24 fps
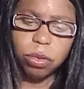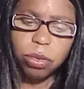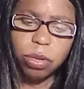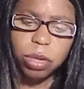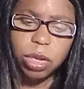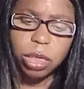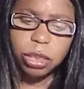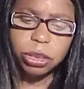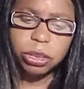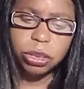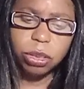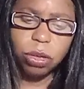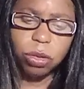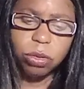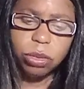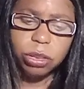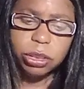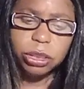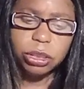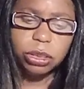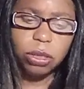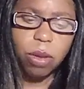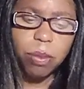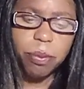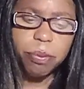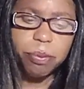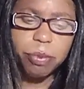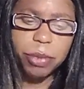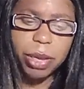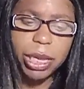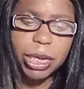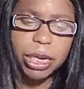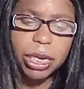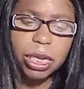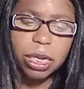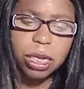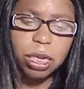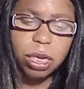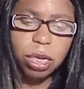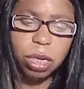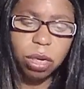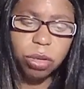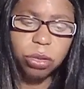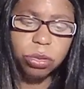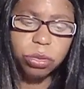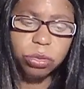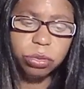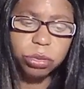So many
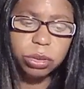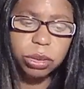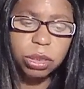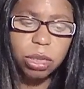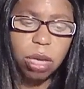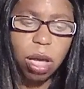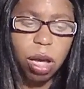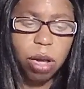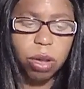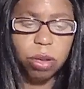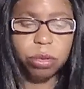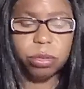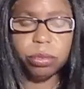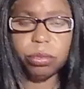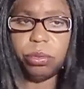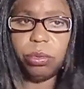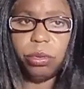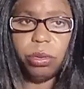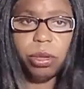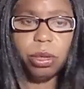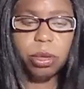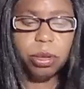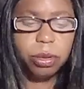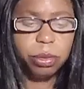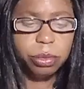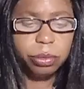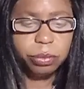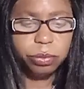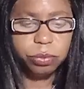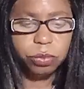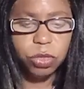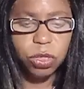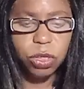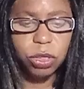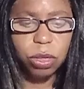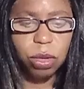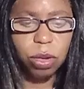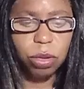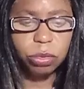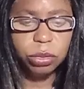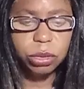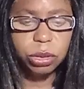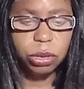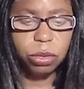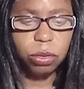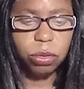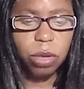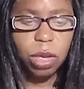close call.
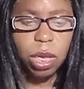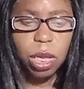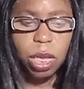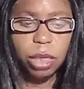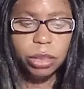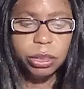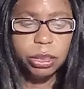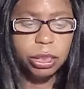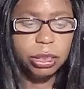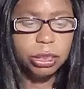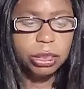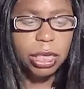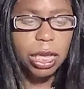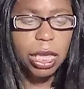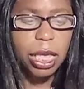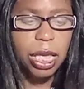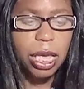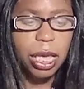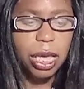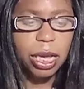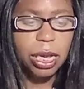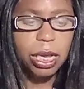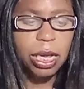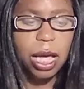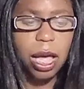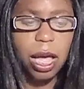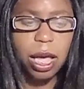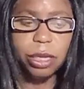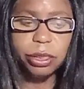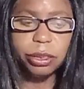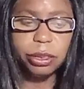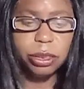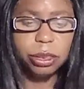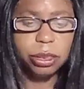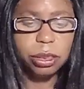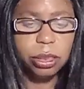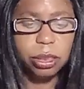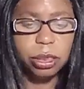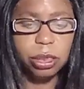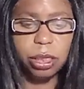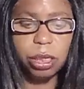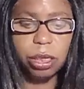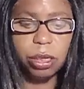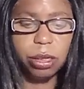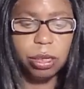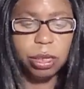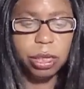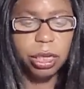So they had constantly
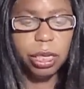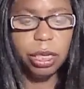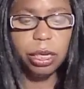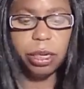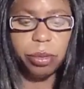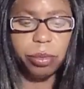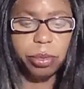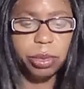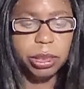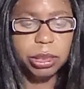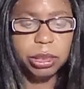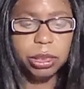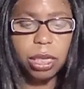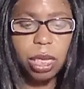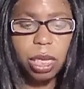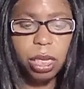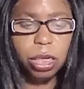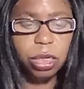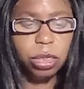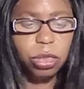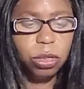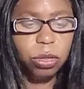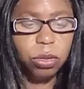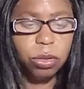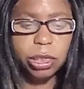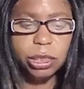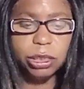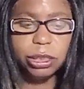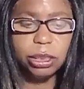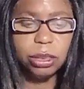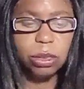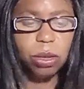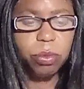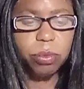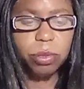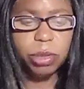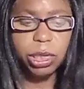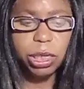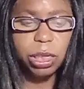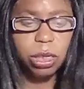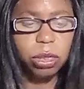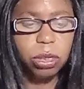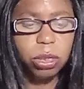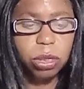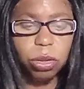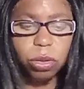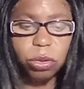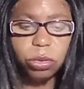enemies, and so many
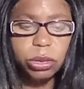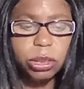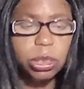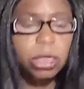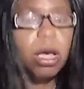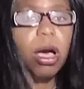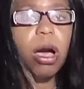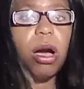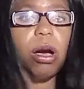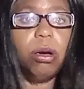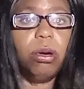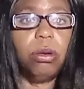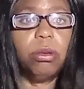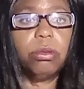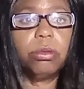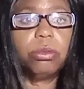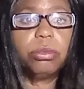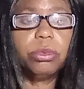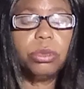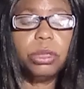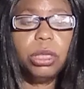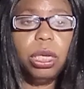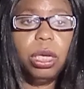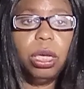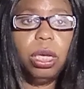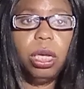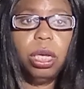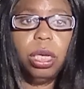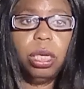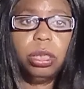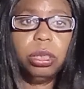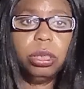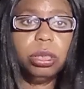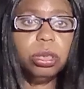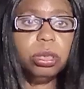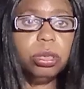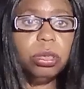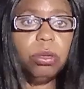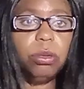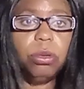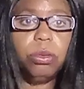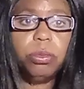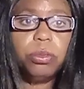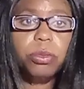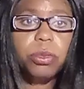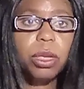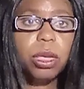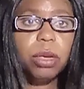close calls, you know,
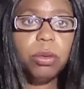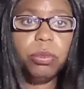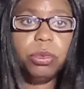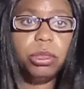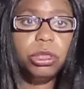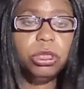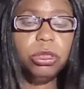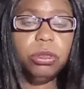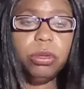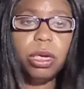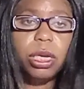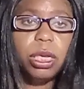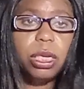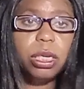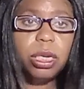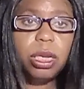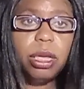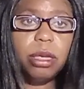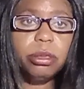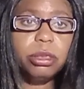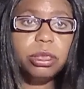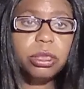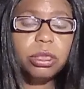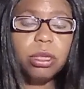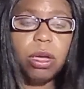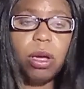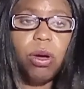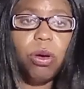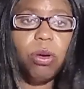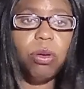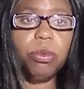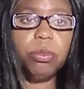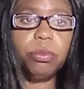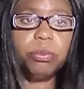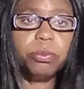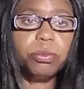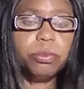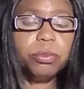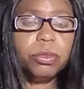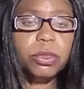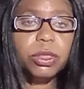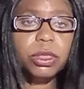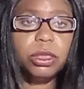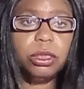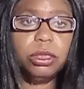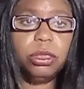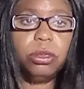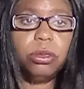when you in that storm,
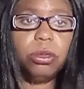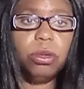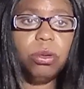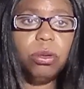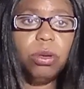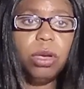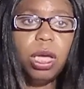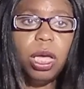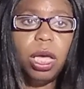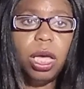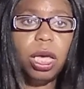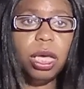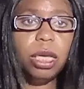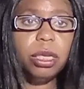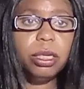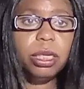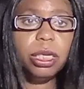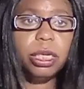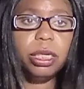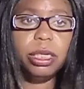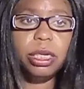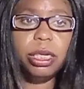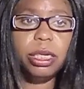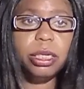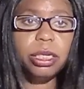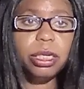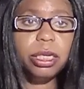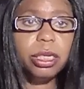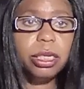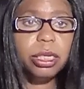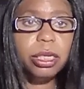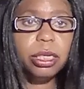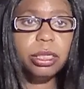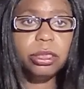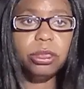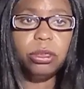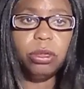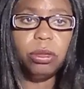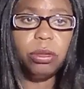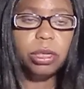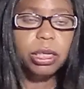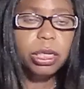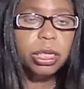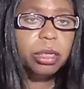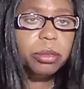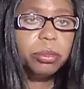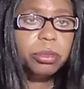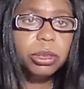and your
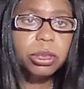enemies